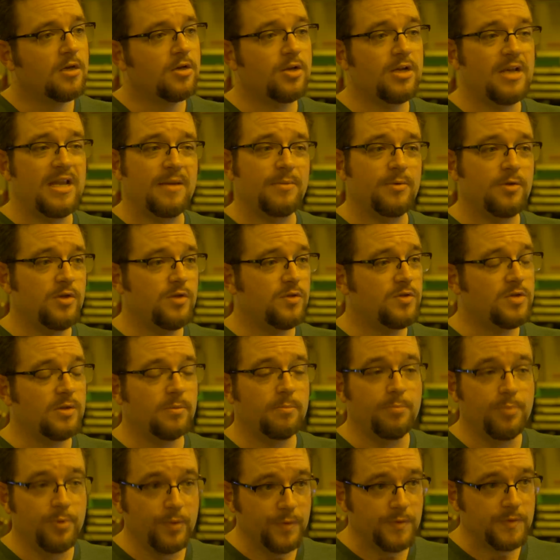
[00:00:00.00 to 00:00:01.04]
could enable you to
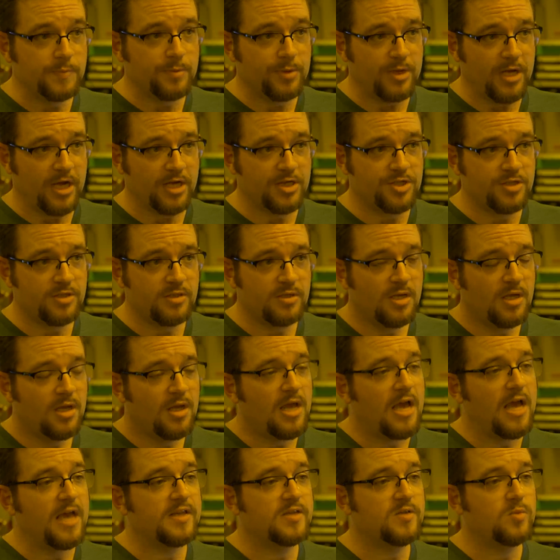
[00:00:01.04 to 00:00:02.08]
boost production
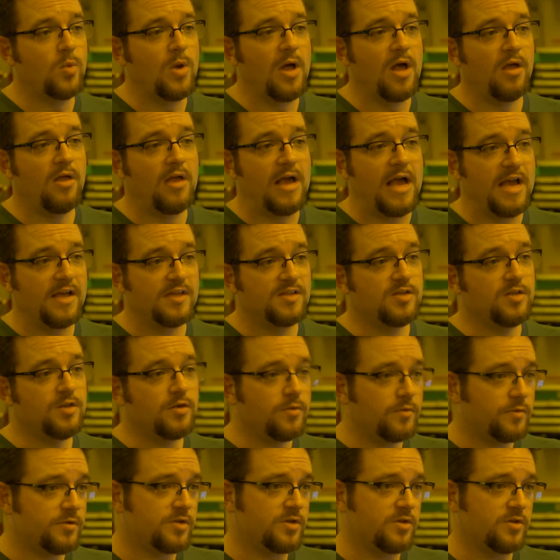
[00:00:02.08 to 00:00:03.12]
as well as
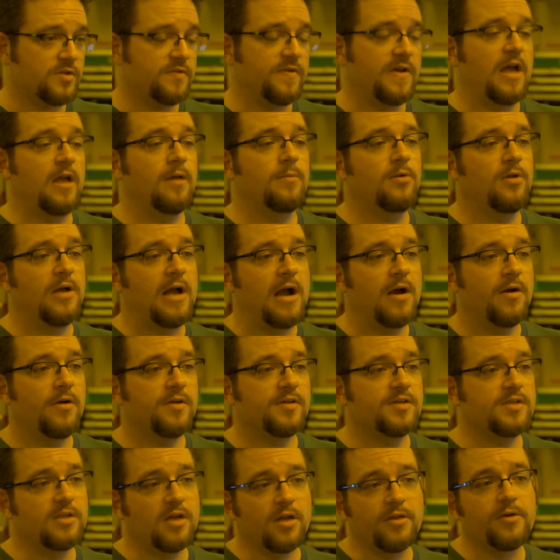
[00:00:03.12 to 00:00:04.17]
use those valuable
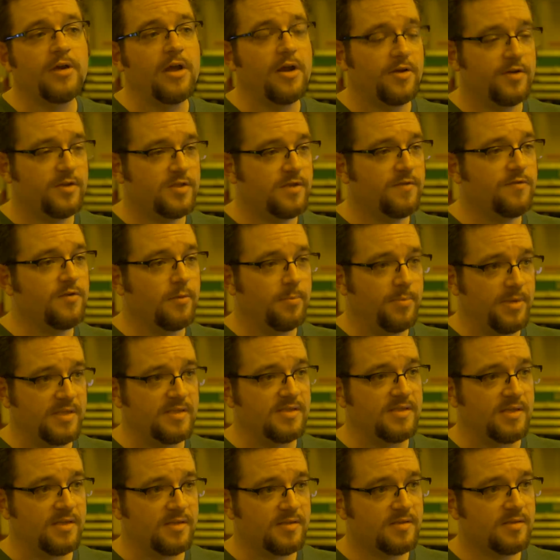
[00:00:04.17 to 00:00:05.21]
hours in other areas of your
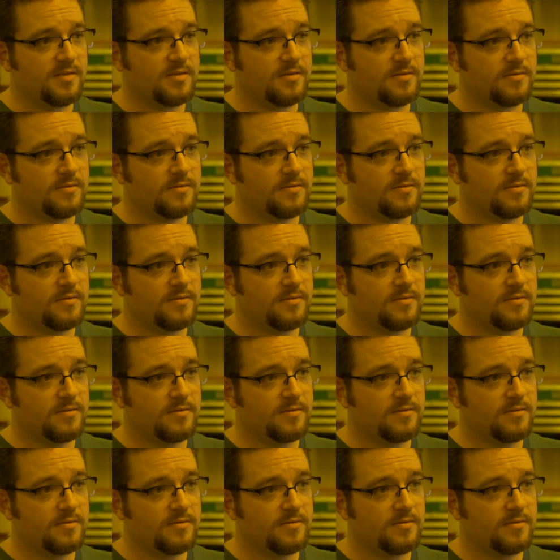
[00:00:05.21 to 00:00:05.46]
business.